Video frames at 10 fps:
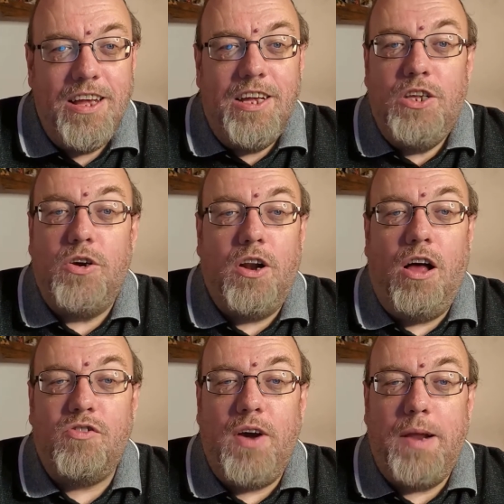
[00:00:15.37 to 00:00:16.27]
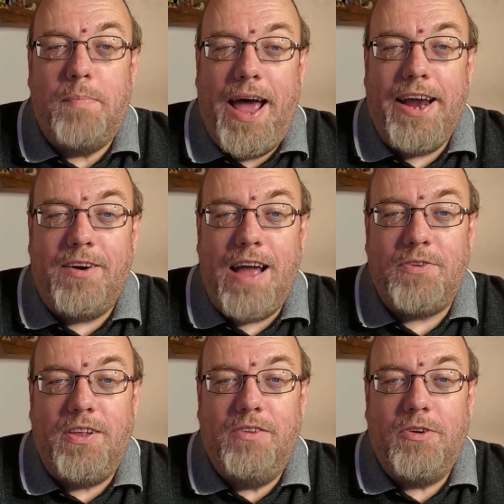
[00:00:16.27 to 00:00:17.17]
You can also add
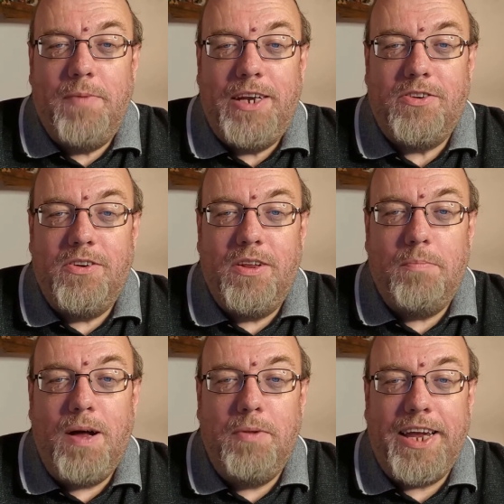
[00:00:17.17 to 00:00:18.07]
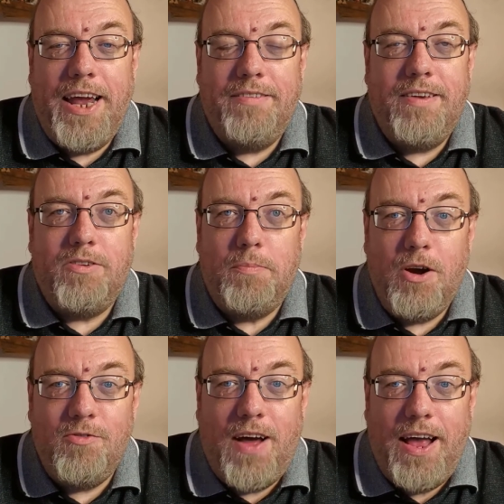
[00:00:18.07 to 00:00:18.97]
biographical information to the public ancestor
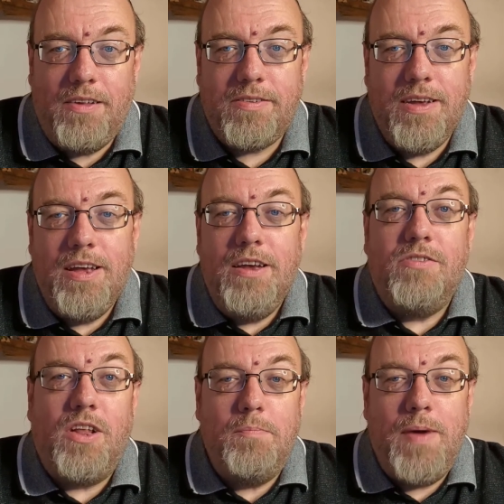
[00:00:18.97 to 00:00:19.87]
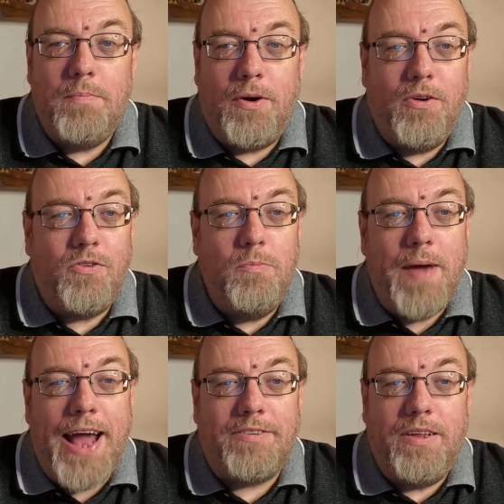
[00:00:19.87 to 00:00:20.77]
profiles so that members who
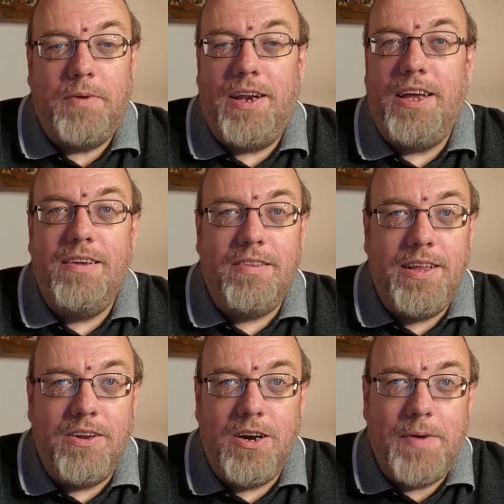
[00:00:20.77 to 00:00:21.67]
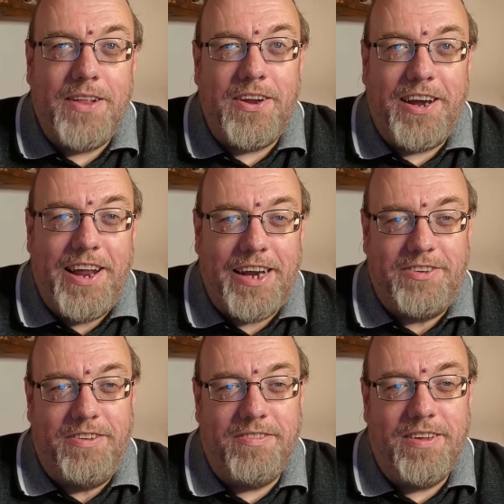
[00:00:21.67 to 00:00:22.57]
match them can easily learn about their
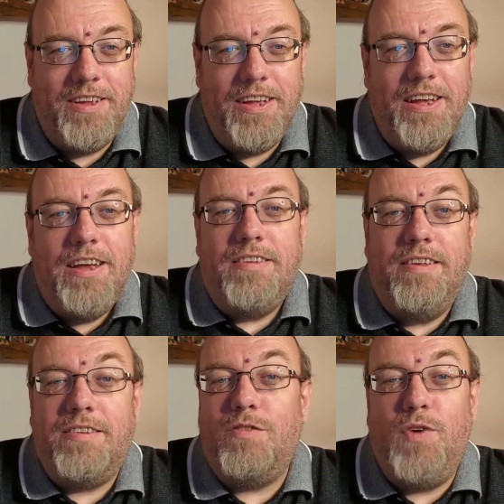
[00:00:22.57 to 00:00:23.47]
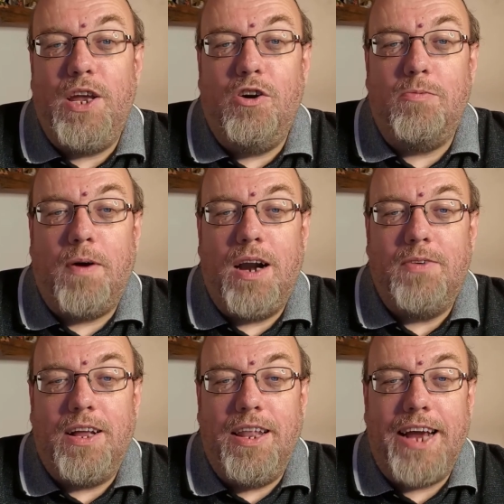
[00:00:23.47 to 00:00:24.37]
connections. Since this video is part of a
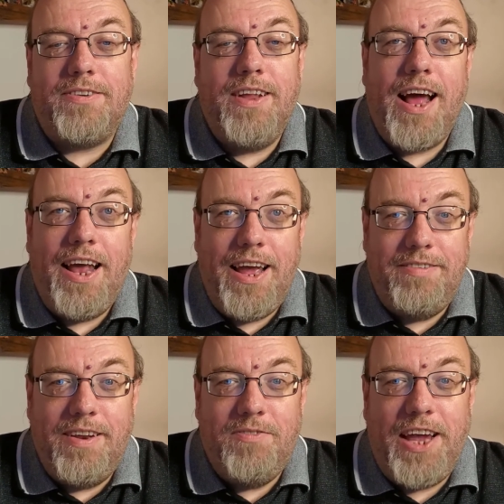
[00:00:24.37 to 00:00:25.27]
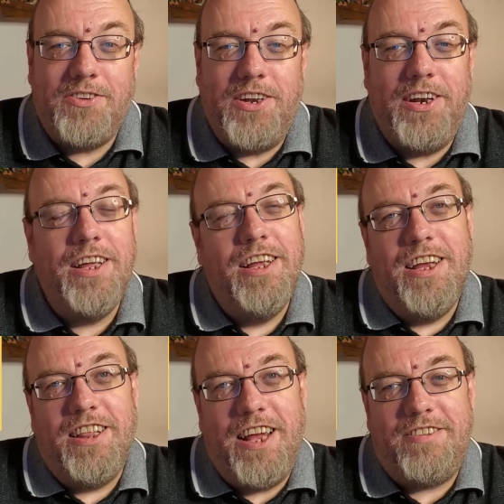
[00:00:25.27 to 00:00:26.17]
collection that highlights innovation,
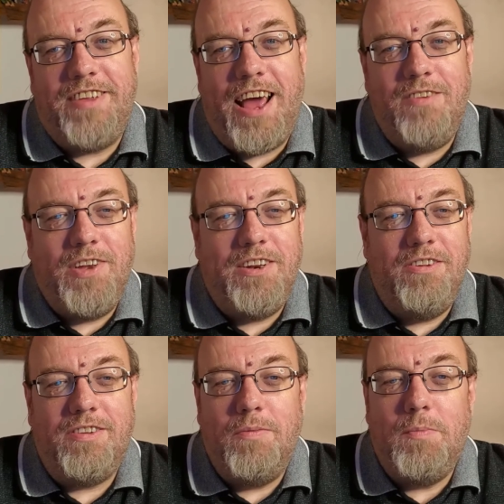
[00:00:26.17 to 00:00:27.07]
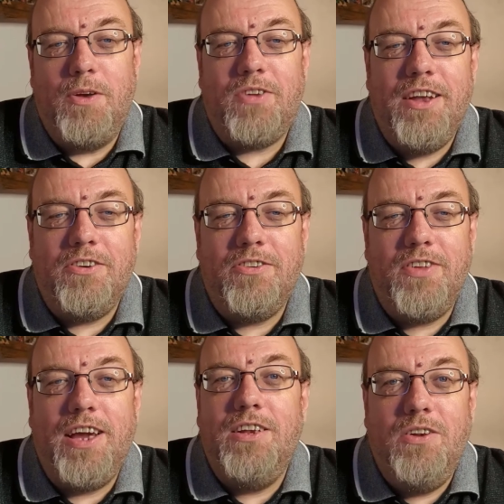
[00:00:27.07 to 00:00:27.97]
let's dive into some of the most
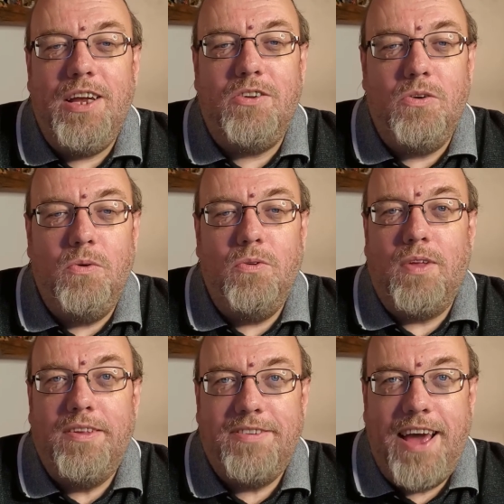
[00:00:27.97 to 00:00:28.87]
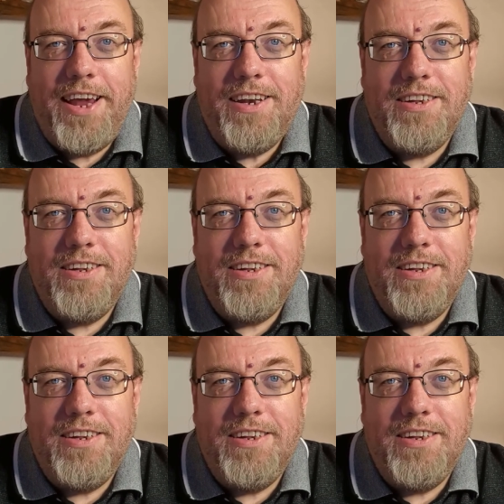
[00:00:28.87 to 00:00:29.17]
interesting and unique tools on the site.